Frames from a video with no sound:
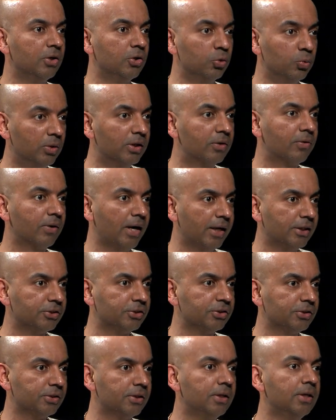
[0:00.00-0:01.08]
You will
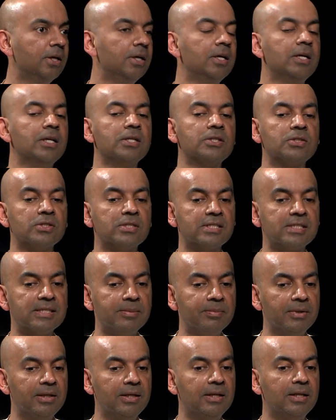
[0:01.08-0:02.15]
crash. So
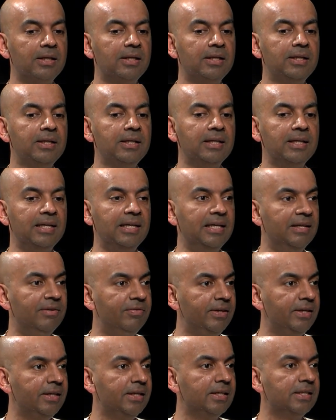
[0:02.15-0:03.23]
similarly,
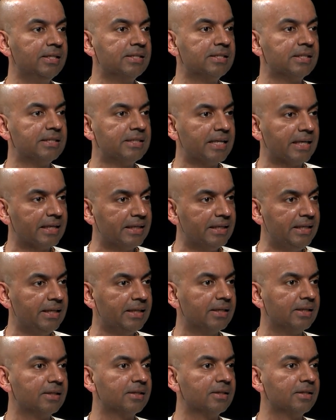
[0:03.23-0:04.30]
living is a
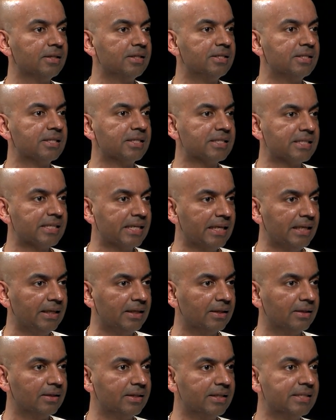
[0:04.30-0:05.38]
technique. It's a
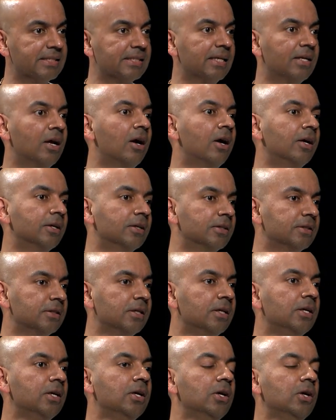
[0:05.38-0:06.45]
skill. It's an art
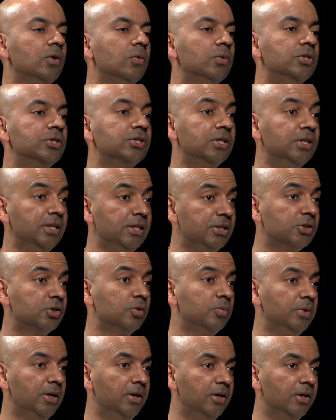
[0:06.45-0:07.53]
which needs to
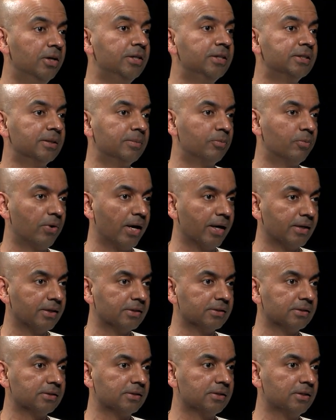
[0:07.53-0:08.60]
be learnt and
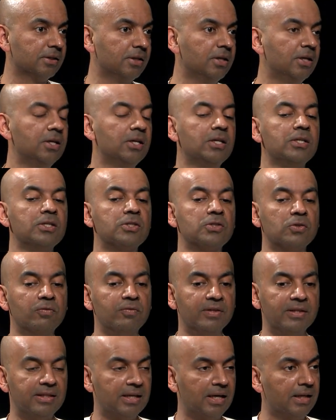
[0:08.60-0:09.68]
practiced. So
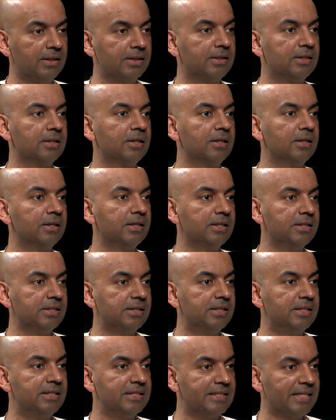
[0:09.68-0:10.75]
Vedanta is
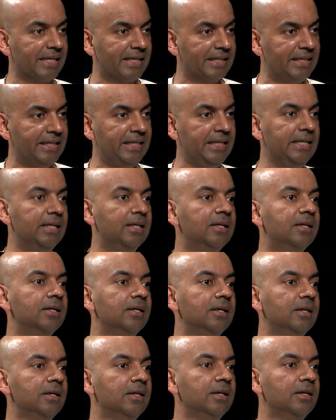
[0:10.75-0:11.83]
the technique,
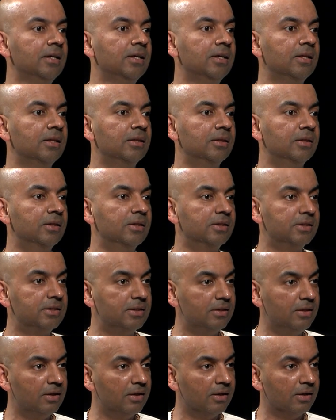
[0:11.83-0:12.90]

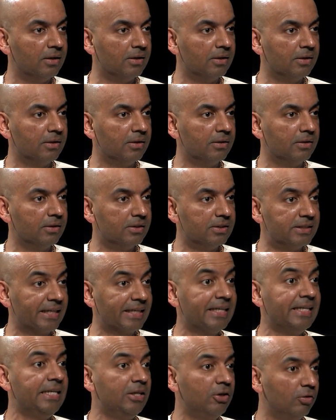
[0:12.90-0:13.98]
the
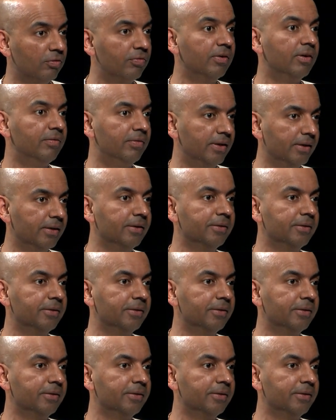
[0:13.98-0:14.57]
technique of living.